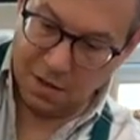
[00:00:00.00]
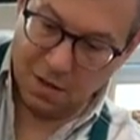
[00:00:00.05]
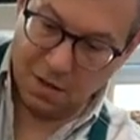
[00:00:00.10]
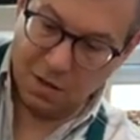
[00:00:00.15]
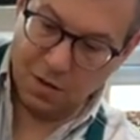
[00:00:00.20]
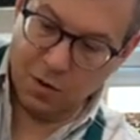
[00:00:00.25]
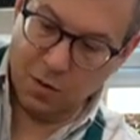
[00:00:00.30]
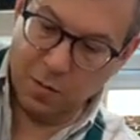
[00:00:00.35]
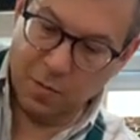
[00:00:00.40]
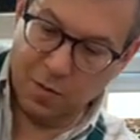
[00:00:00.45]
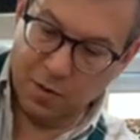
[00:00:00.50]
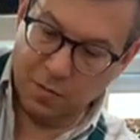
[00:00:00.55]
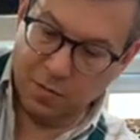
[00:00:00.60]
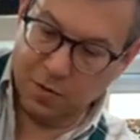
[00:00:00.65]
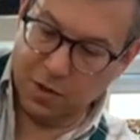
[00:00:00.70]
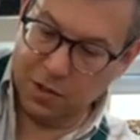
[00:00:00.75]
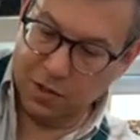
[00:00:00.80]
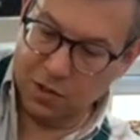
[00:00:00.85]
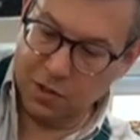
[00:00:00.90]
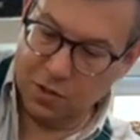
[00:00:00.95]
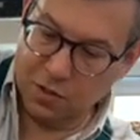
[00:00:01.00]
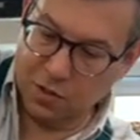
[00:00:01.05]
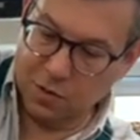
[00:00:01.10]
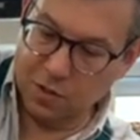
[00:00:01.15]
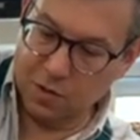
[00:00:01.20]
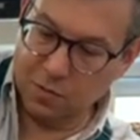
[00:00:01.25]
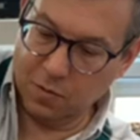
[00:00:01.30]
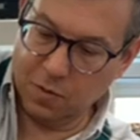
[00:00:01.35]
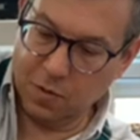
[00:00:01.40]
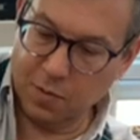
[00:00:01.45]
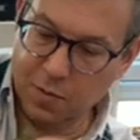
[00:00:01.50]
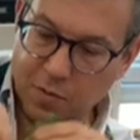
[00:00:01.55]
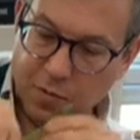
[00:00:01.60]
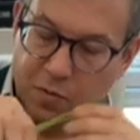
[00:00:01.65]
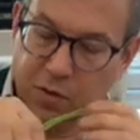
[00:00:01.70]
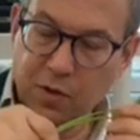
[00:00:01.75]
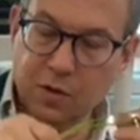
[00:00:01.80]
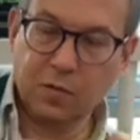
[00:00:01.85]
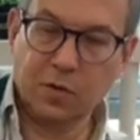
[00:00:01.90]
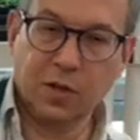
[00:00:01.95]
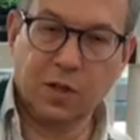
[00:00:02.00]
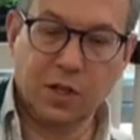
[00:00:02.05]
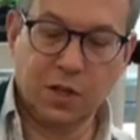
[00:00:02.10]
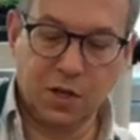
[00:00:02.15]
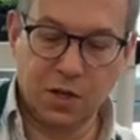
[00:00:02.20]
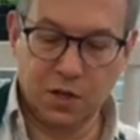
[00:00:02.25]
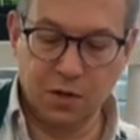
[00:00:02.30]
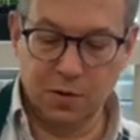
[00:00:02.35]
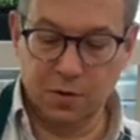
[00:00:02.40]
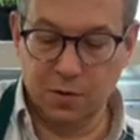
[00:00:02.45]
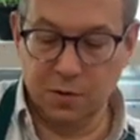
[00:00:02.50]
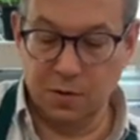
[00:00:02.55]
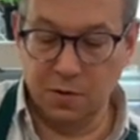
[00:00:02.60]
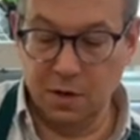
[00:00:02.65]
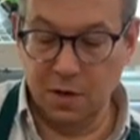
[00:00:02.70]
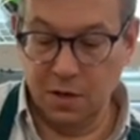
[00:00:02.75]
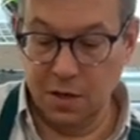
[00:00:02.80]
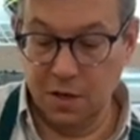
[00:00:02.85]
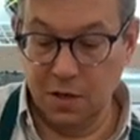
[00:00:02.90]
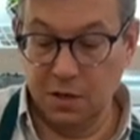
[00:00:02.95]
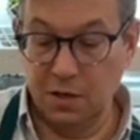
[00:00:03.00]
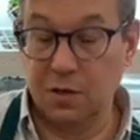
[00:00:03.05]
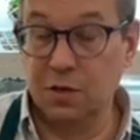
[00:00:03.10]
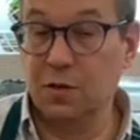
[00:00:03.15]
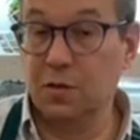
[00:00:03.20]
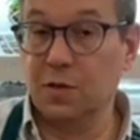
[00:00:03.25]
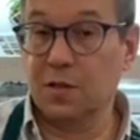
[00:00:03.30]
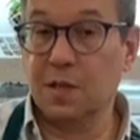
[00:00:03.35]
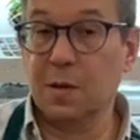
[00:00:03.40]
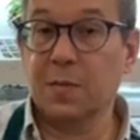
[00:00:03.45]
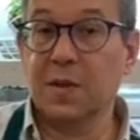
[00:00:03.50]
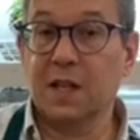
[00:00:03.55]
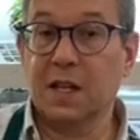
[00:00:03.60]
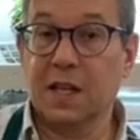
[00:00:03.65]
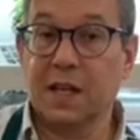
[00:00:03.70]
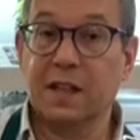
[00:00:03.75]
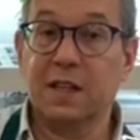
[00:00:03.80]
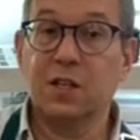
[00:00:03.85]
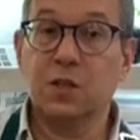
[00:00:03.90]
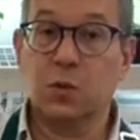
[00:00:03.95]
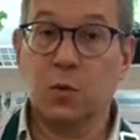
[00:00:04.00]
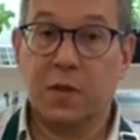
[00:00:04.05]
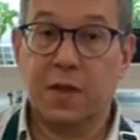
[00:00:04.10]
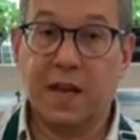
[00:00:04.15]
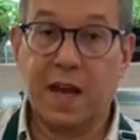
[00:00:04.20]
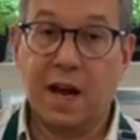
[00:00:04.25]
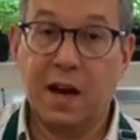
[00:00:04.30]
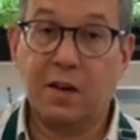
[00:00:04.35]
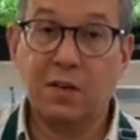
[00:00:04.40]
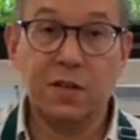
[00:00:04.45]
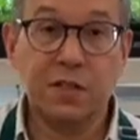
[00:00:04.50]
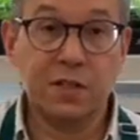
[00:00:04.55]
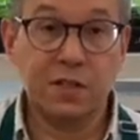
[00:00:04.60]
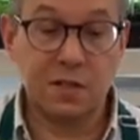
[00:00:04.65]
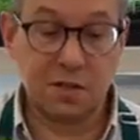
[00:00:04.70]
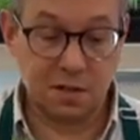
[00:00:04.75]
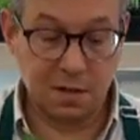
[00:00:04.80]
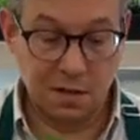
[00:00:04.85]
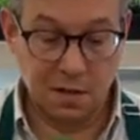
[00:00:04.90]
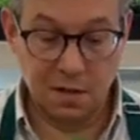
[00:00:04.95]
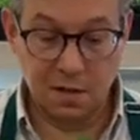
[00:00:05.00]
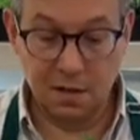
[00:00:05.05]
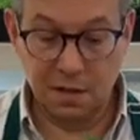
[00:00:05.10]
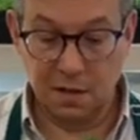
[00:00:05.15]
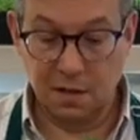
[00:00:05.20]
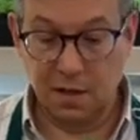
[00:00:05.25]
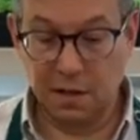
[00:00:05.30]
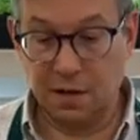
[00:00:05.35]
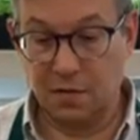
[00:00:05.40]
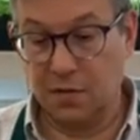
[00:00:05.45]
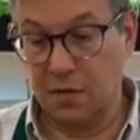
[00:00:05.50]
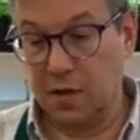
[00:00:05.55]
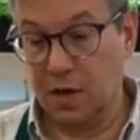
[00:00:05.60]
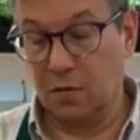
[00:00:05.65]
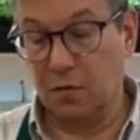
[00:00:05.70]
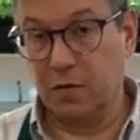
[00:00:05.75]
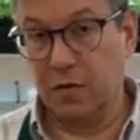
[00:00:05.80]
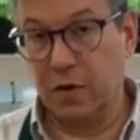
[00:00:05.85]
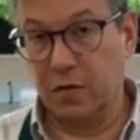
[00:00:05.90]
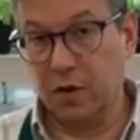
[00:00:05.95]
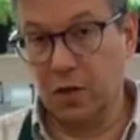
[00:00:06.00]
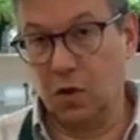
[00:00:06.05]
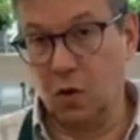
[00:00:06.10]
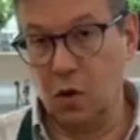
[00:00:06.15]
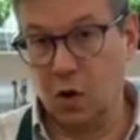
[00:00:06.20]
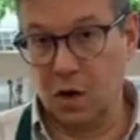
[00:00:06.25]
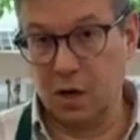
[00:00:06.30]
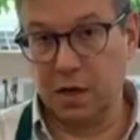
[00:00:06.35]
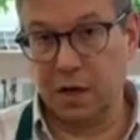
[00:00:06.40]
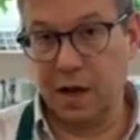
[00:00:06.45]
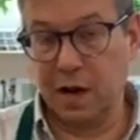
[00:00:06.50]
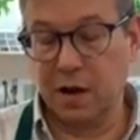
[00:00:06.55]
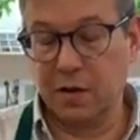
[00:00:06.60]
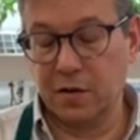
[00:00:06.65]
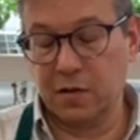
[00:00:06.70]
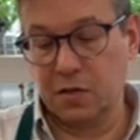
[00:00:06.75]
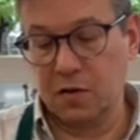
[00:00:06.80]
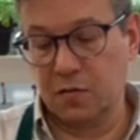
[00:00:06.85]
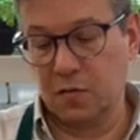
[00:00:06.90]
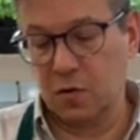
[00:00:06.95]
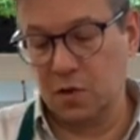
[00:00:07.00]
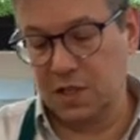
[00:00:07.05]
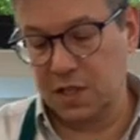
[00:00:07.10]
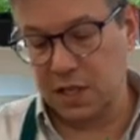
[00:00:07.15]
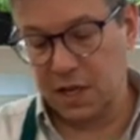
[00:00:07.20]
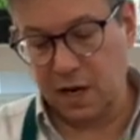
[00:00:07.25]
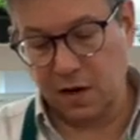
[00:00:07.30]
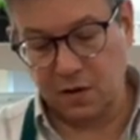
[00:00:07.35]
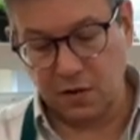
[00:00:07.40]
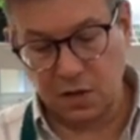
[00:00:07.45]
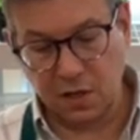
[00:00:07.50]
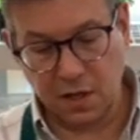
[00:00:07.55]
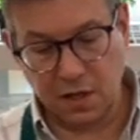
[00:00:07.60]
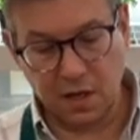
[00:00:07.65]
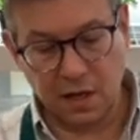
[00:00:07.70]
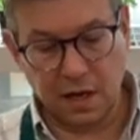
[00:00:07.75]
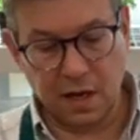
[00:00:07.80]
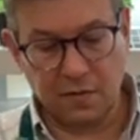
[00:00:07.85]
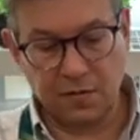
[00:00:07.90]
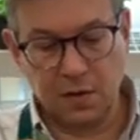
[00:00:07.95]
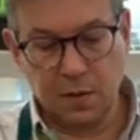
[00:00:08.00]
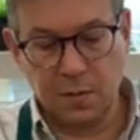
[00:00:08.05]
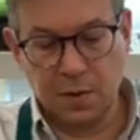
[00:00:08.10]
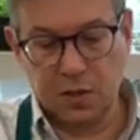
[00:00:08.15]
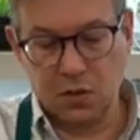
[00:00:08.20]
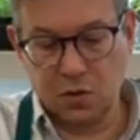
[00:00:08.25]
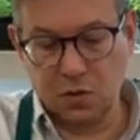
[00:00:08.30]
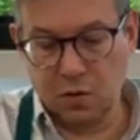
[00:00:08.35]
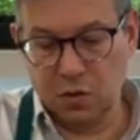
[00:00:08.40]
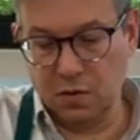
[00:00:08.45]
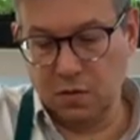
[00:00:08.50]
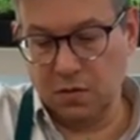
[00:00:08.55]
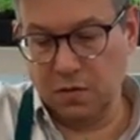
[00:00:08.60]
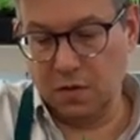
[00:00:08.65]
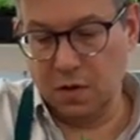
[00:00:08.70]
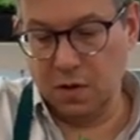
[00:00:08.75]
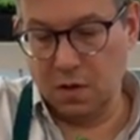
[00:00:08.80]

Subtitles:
You know, I just thought it could be really, really cute to do something like this with carrots. Like if you get very long carrots, of course the carrots I think have to be sort of,